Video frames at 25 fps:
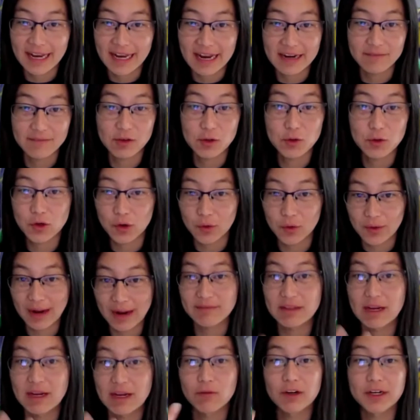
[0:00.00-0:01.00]
And if you don't have
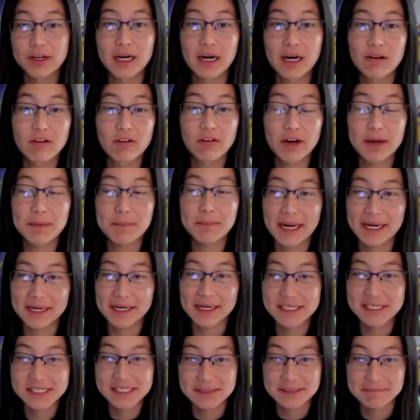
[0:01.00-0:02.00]
that recovery
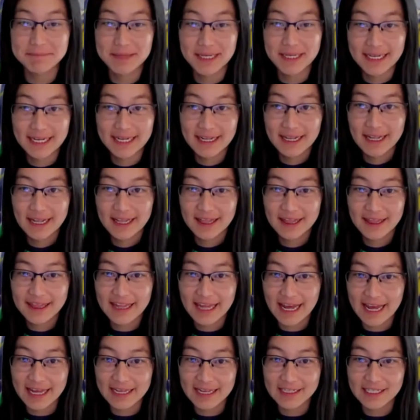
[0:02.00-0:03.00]
mechanism,
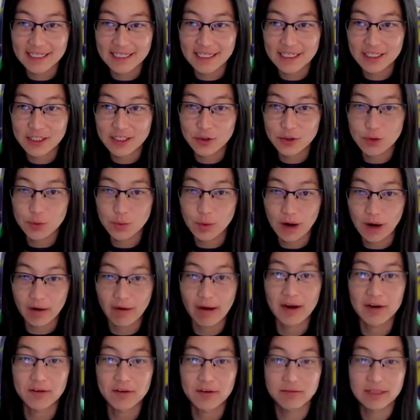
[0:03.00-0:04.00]
then you are
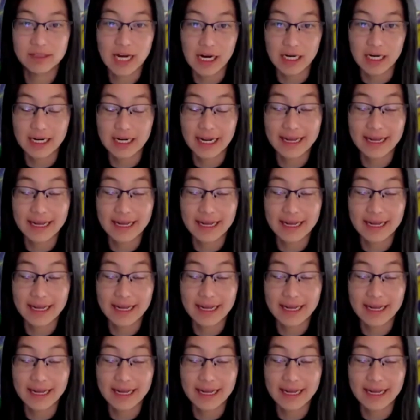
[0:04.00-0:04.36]
out of luck.